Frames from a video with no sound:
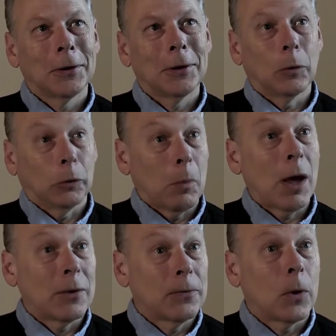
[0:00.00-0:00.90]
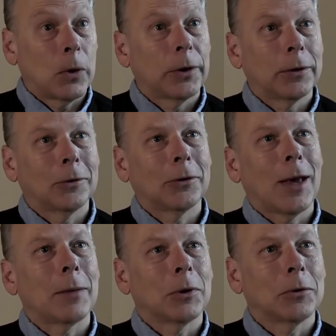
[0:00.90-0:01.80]
You know, it was my fault that this
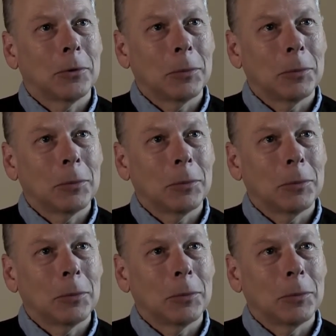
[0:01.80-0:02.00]
happened